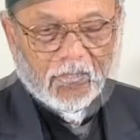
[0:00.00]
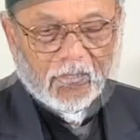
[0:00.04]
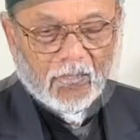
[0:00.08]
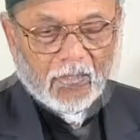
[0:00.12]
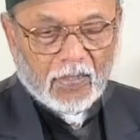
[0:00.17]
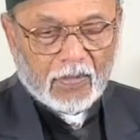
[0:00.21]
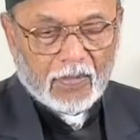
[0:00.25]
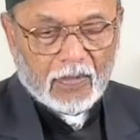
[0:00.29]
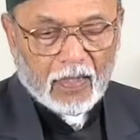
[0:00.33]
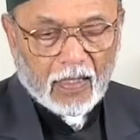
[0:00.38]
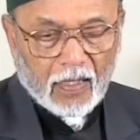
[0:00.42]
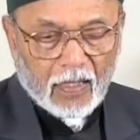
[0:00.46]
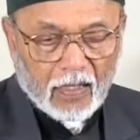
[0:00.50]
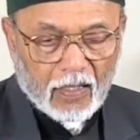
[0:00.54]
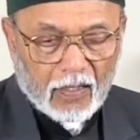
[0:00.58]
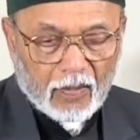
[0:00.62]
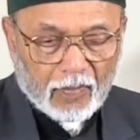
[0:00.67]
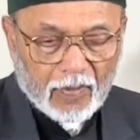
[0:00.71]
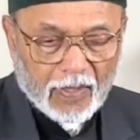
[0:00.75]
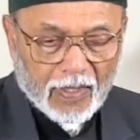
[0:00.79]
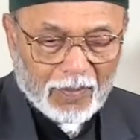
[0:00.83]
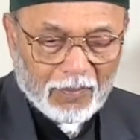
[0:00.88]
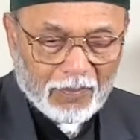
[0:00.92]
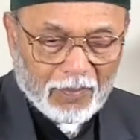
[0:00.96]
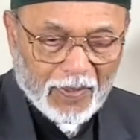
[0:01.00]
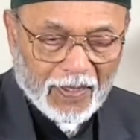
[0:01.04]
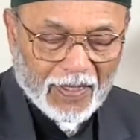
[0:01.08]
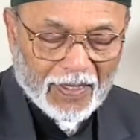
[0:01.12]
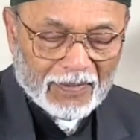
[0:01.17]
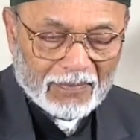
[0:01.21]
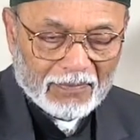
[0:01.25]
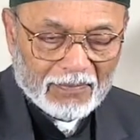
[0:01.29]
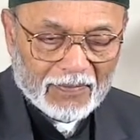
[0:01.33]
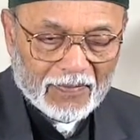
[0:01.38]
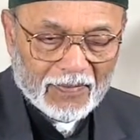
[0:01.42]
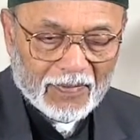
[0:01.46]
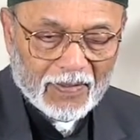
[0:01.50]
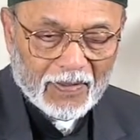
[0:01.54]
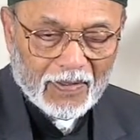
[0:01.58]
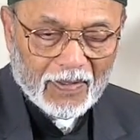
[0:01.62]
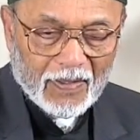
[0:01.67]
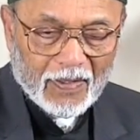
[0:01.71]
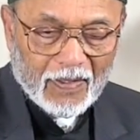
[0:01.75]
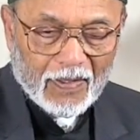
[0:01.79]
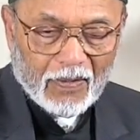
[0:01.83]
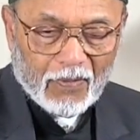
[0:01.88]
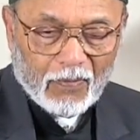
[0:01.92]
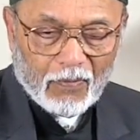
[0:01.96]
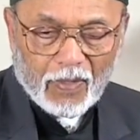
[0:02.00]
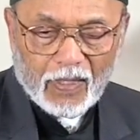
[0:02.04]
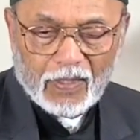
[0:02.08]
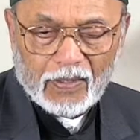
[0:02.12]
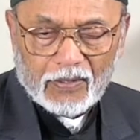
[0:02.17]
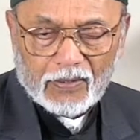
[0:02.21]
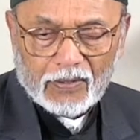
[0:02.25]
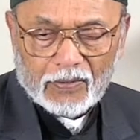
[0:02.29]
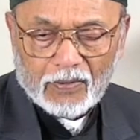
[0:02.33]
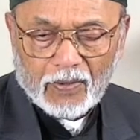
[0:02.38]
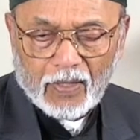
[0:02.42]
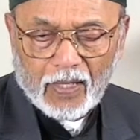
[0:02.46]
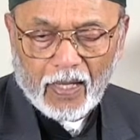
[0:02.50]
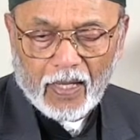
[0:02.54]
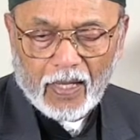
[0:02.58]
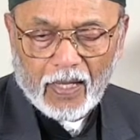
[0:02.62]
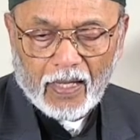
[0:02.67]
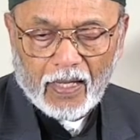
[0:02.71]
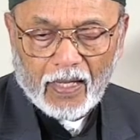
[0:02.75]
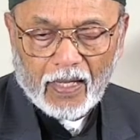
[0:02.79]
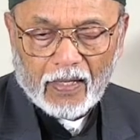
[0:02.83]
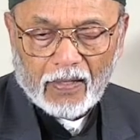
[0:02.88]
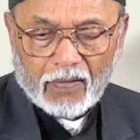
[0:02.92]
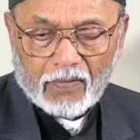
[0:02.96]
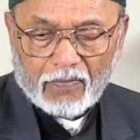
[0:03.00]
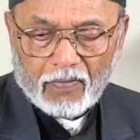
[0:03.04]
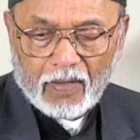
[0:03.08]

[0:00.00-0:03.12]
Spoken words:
The Ottoman Empire went through a